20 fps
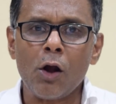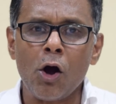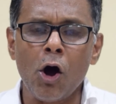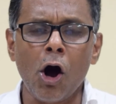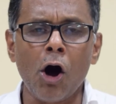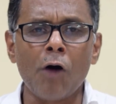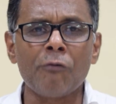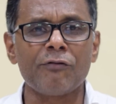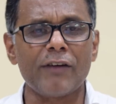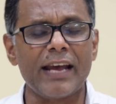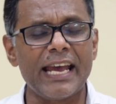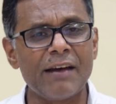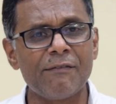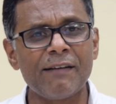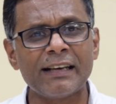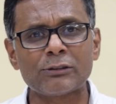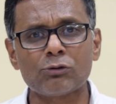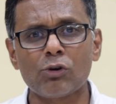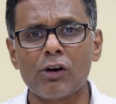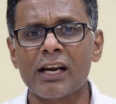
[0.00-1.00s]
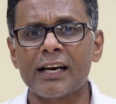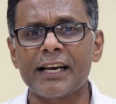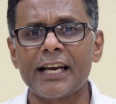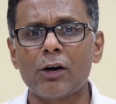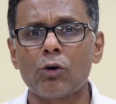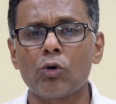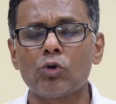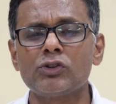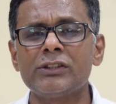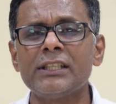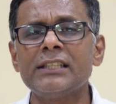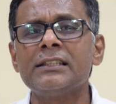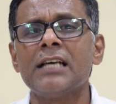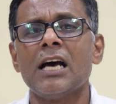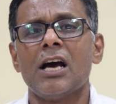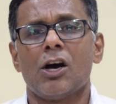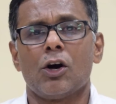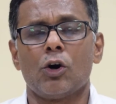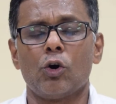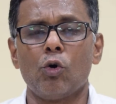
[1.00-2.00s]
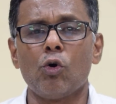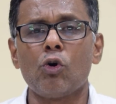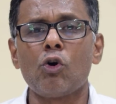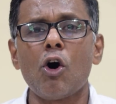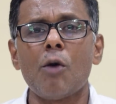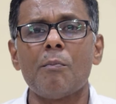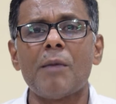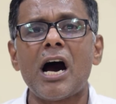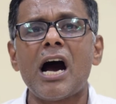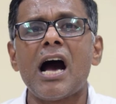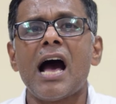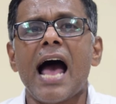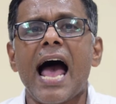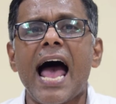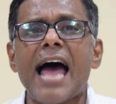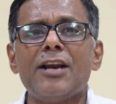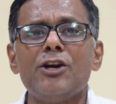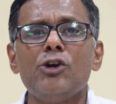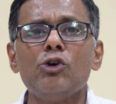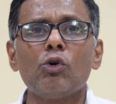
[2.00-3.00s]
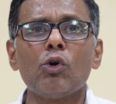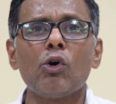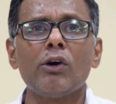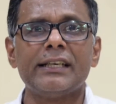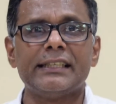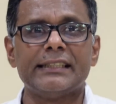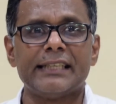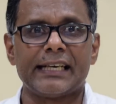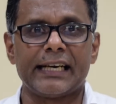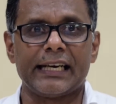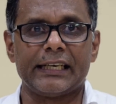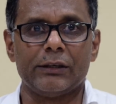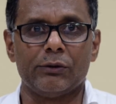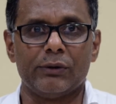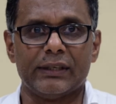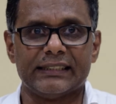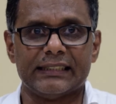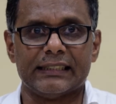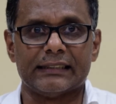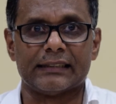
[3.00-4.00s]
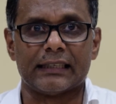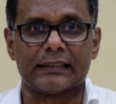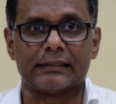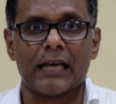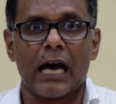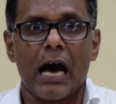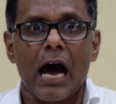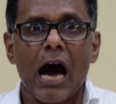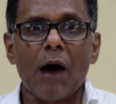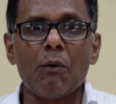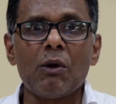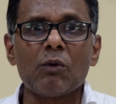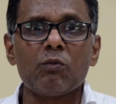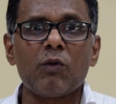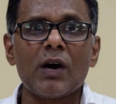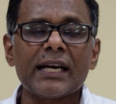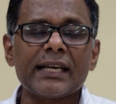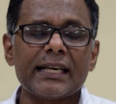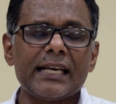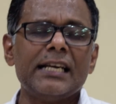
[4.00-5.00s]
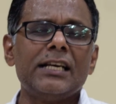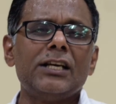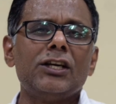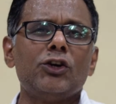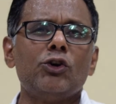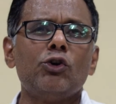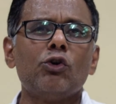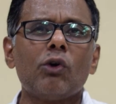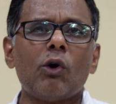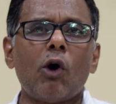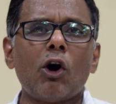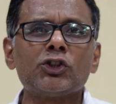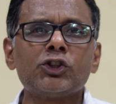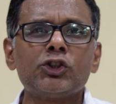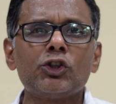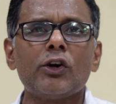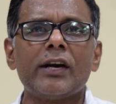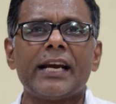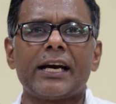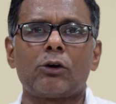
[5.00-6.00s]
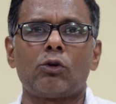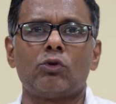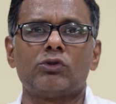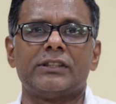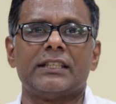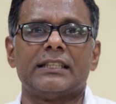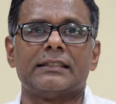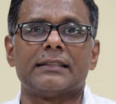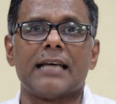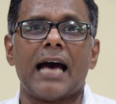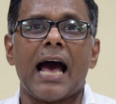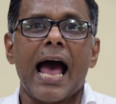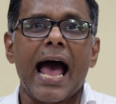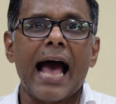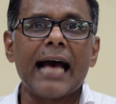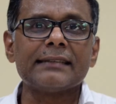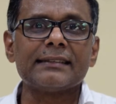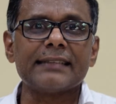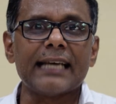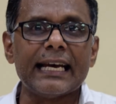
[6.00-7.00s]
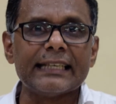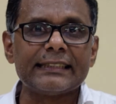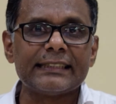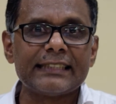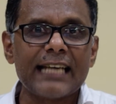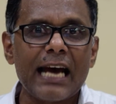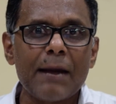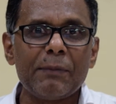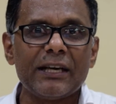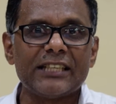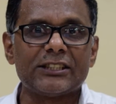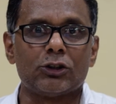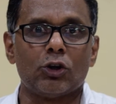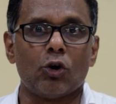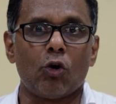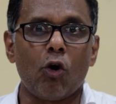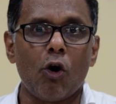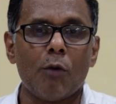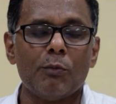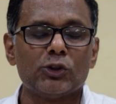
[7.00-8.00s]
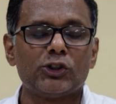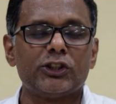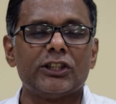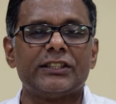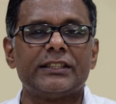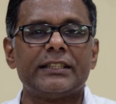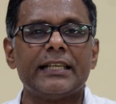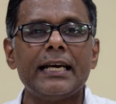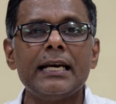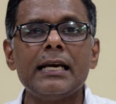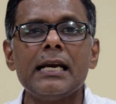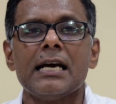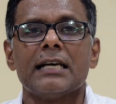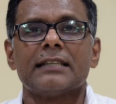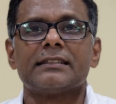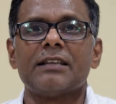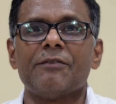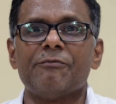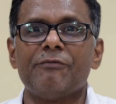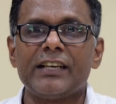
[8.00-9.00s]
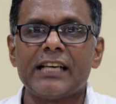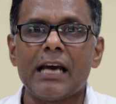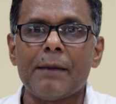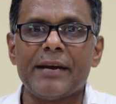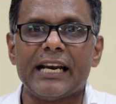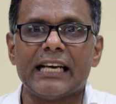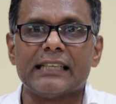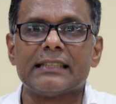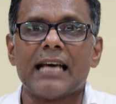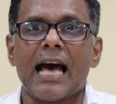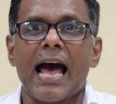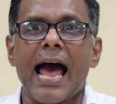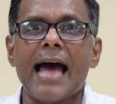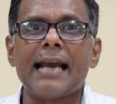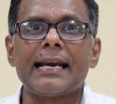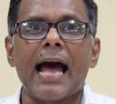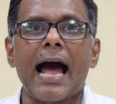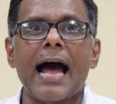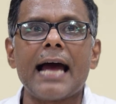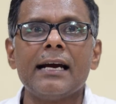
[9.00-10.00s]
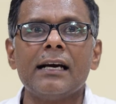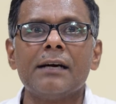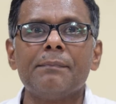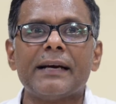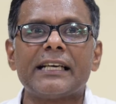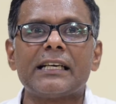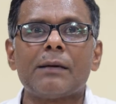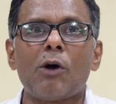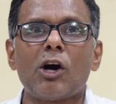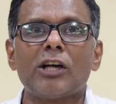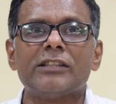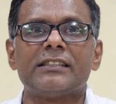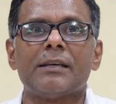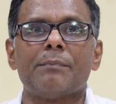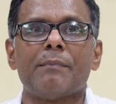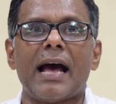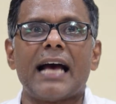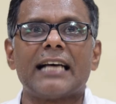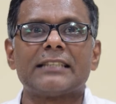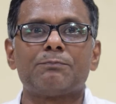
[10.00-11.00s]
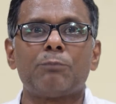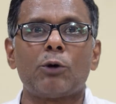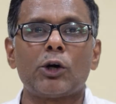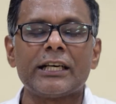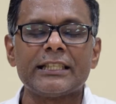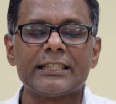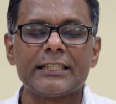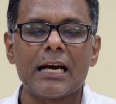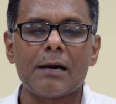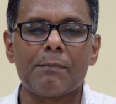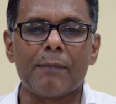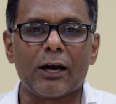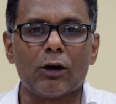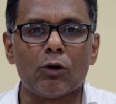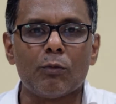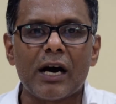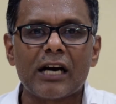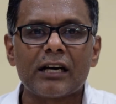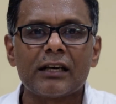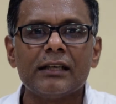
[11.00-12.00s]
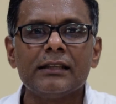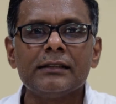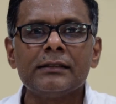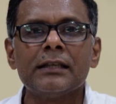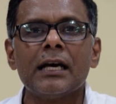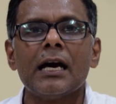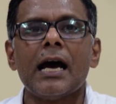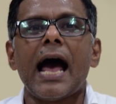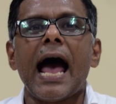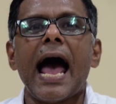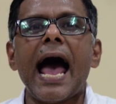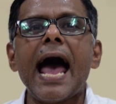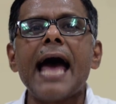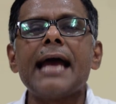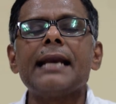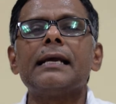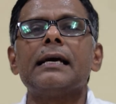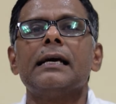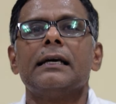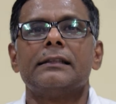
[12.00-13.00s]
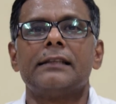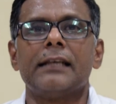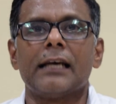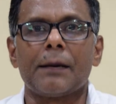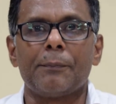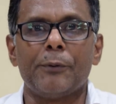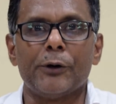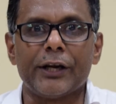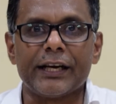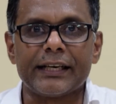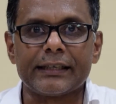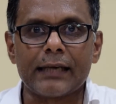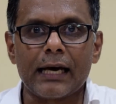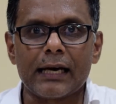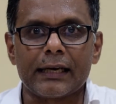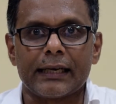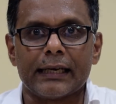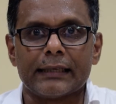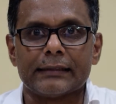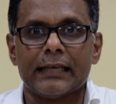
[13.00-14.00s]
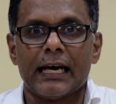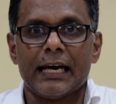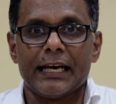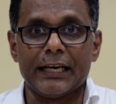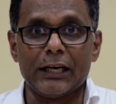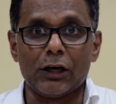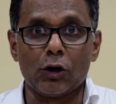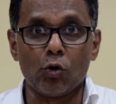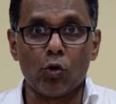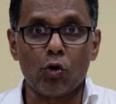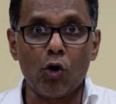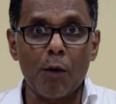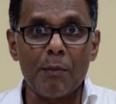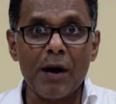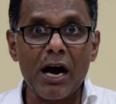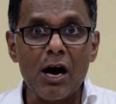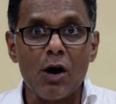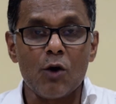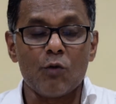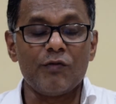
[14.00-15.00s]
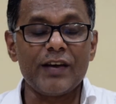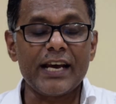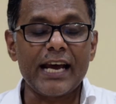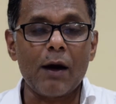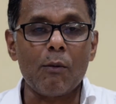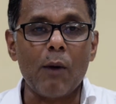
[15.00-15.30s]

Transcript: of avascular necrosis, glaucoma and neurodegenerative diseases. Our work in new osteonecrosis has established homocysteine, some vitamins and iron metabolism as potential biomarkers and therapeutic targets. In glaucoma, we have